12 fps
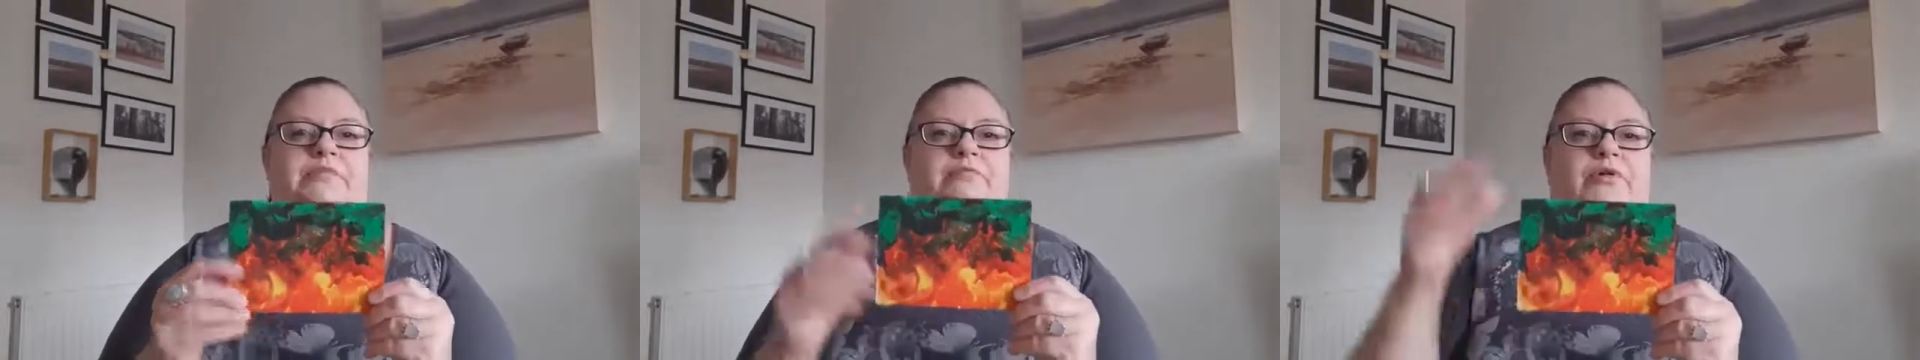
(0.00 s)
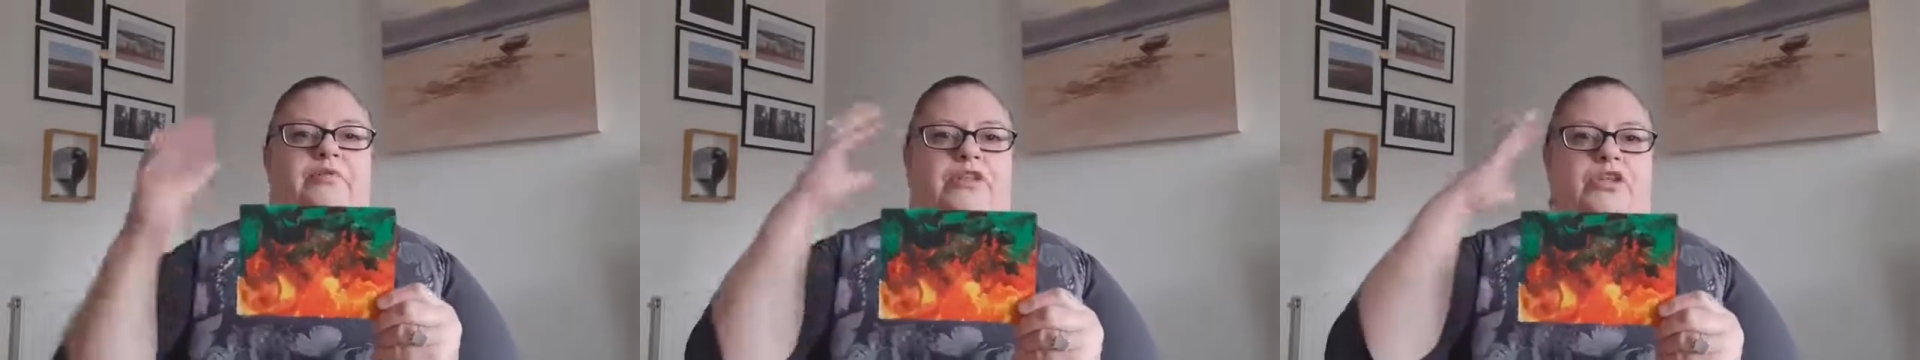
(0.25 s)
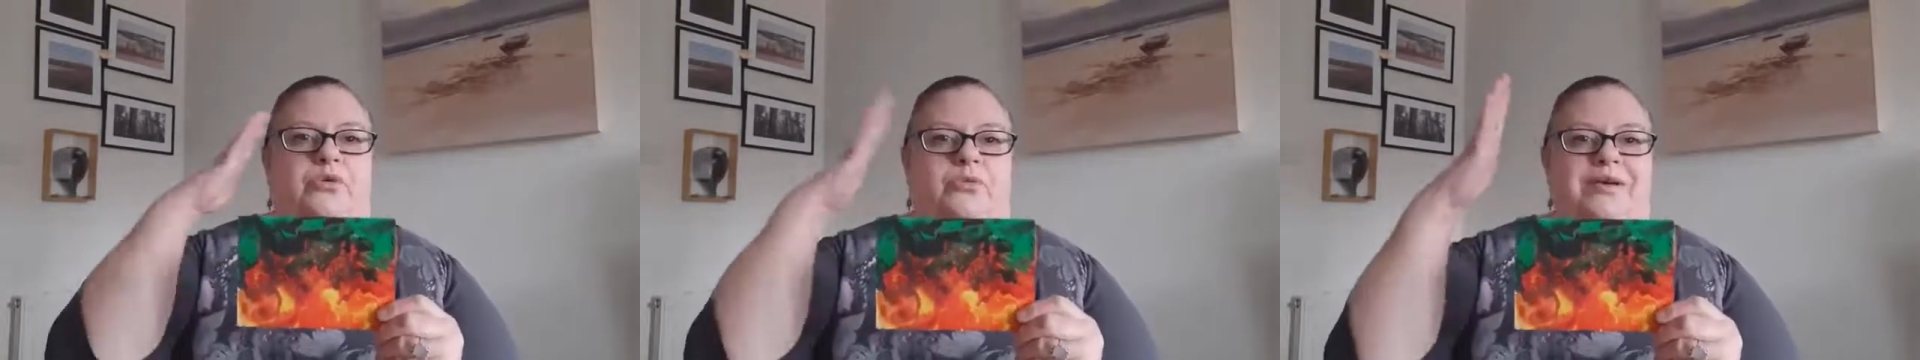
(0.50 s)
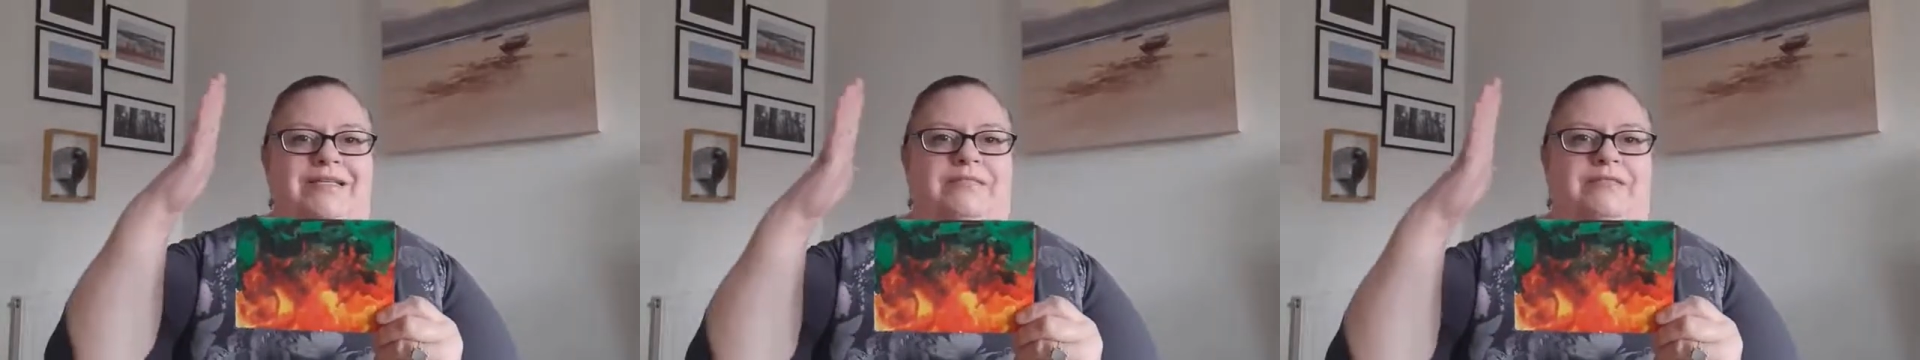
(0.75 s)
but with your
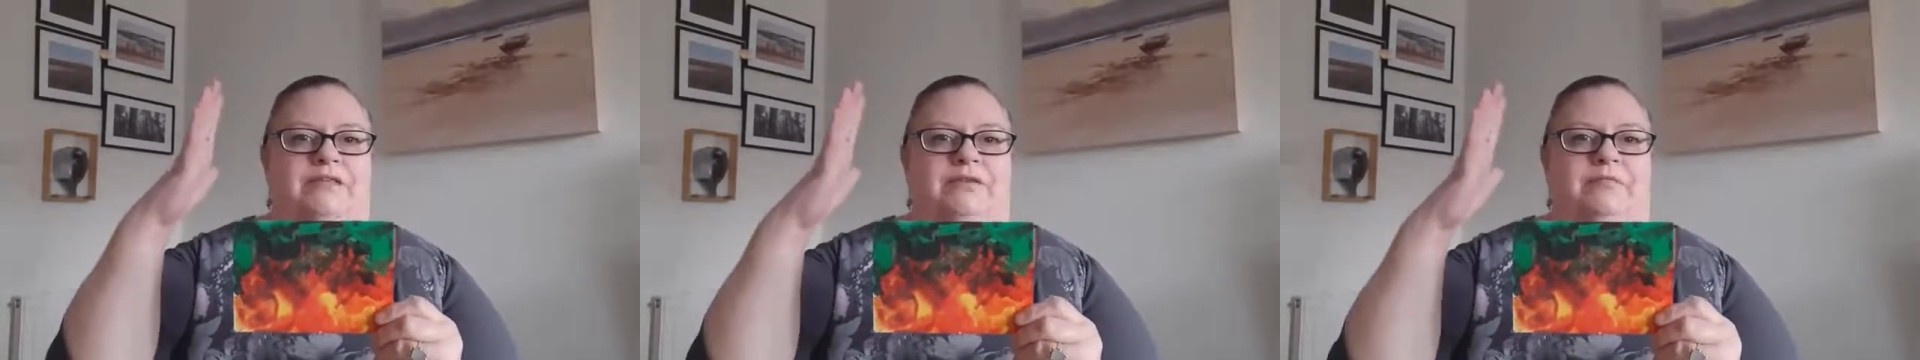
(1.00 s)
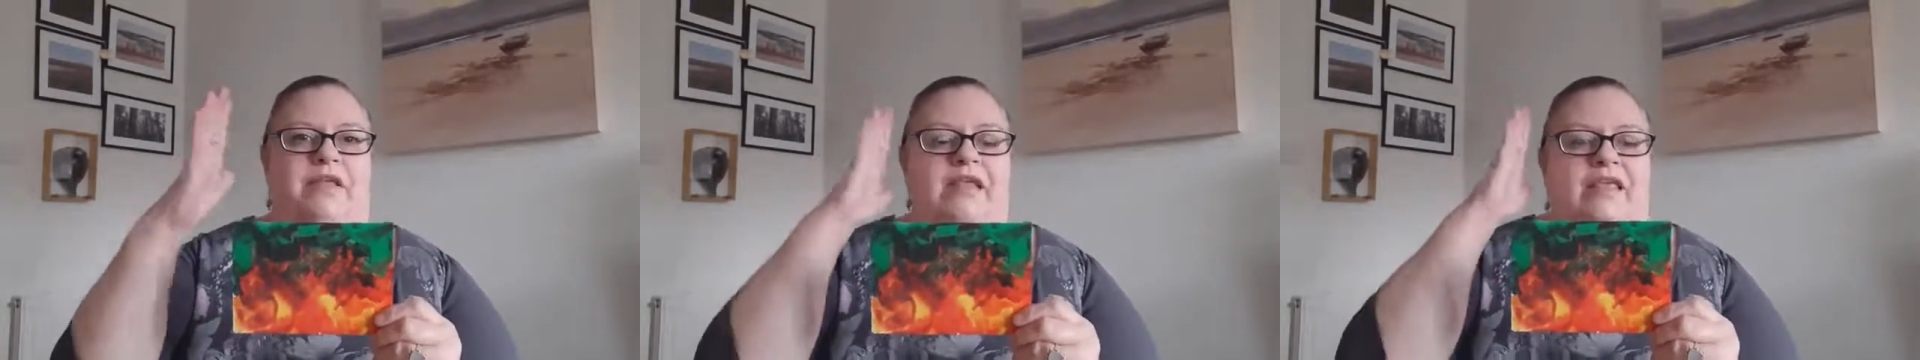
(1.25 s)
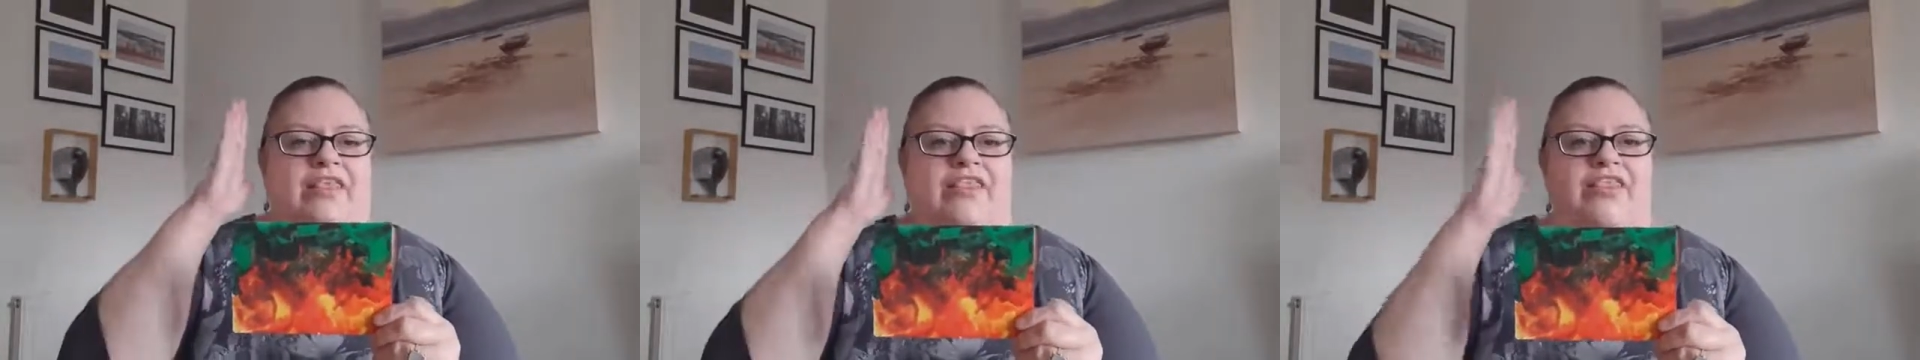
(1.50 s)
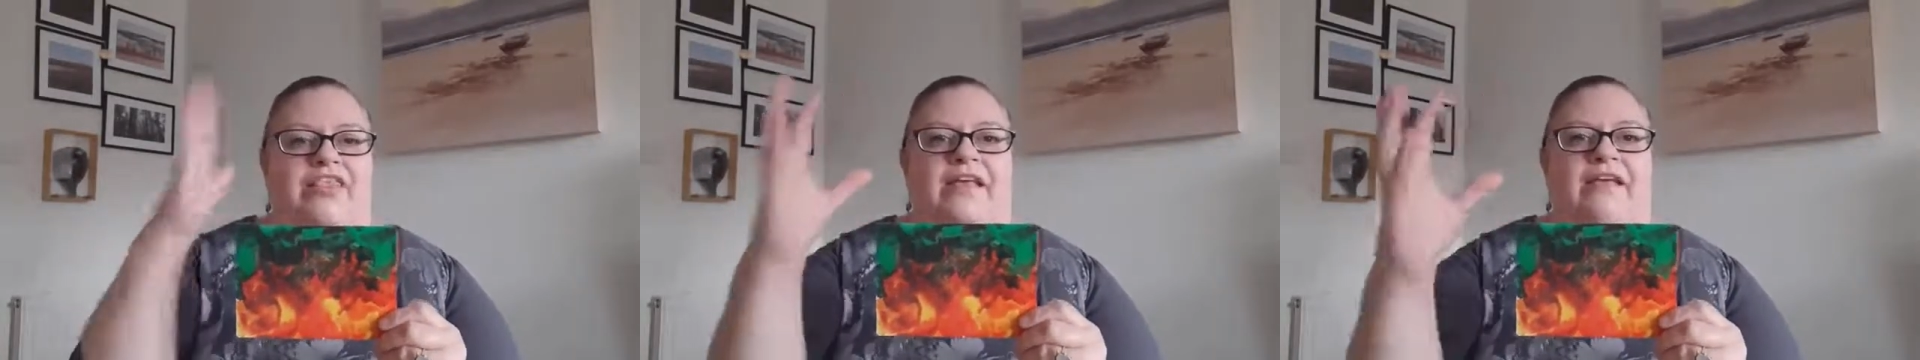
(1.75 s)
wisdom,
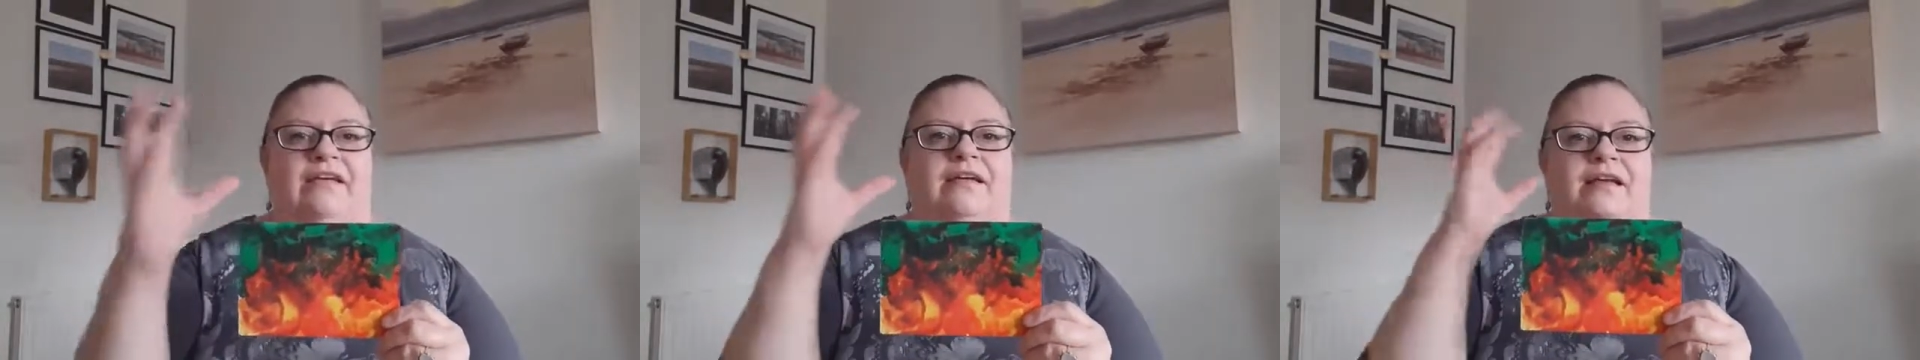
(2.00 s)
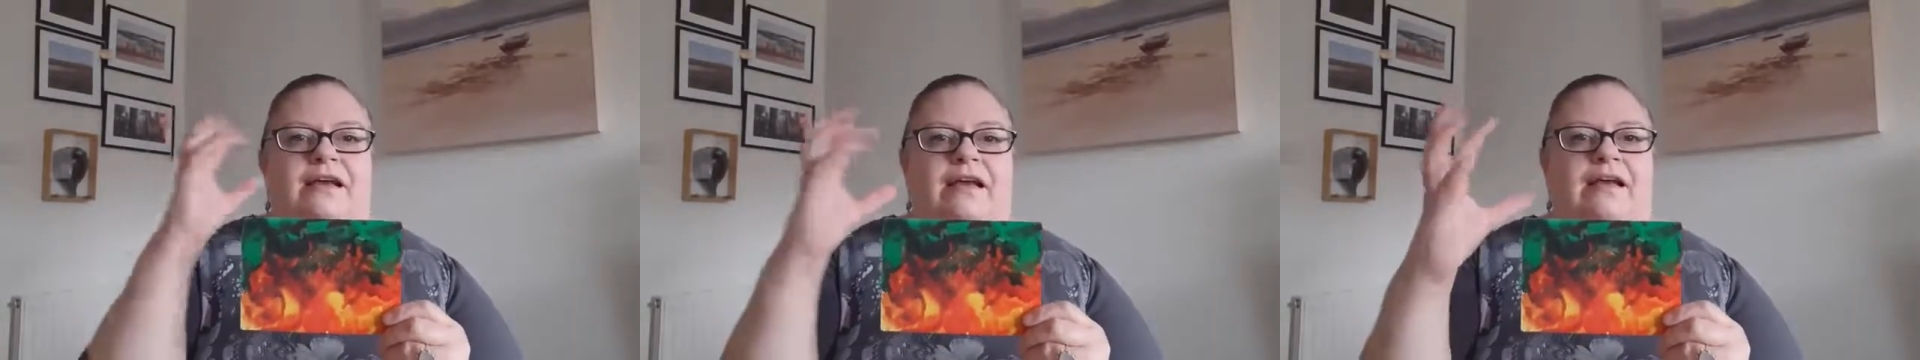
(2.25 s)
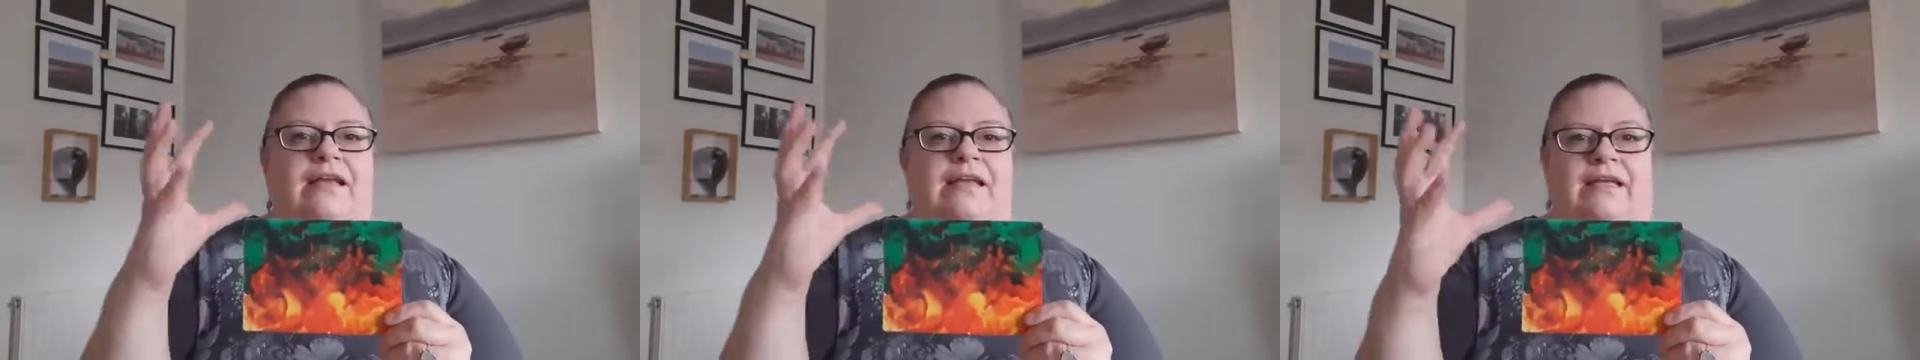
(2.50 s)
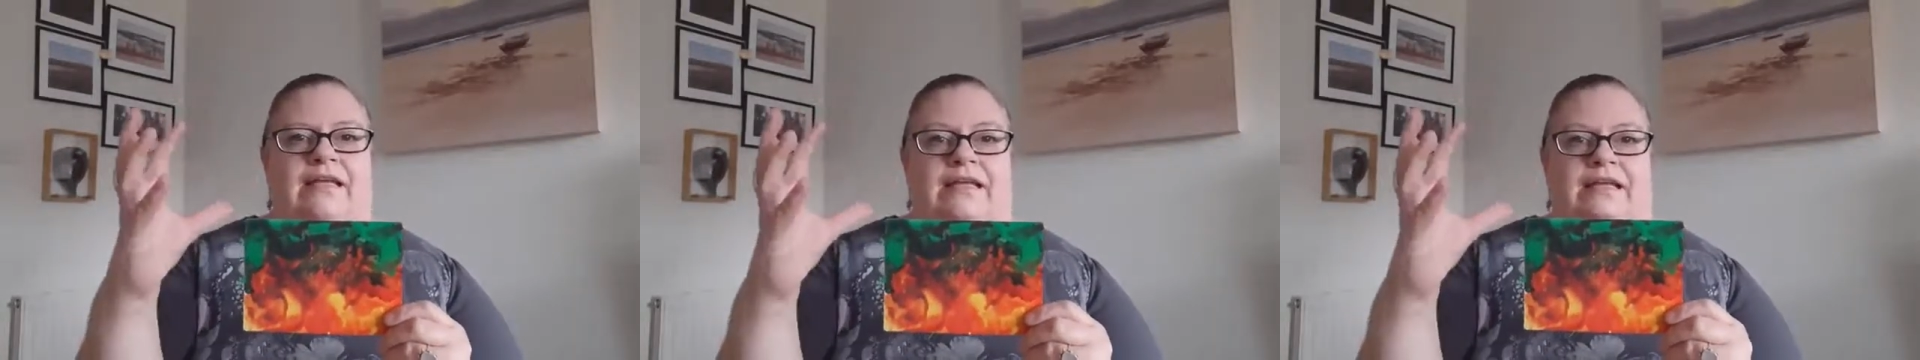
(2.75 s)
think
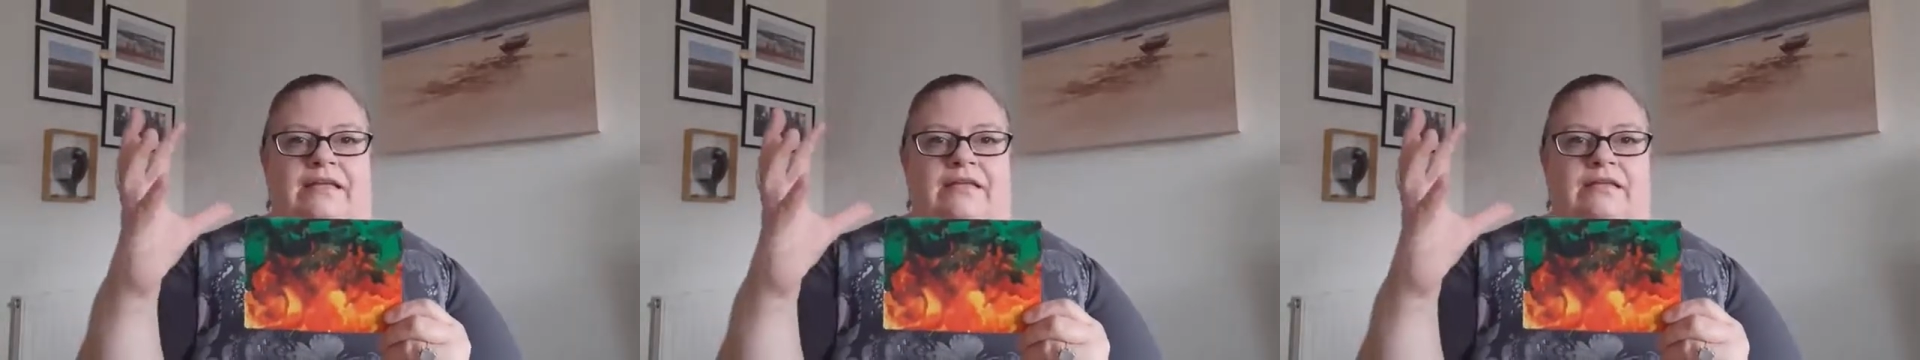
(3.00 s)
clearly.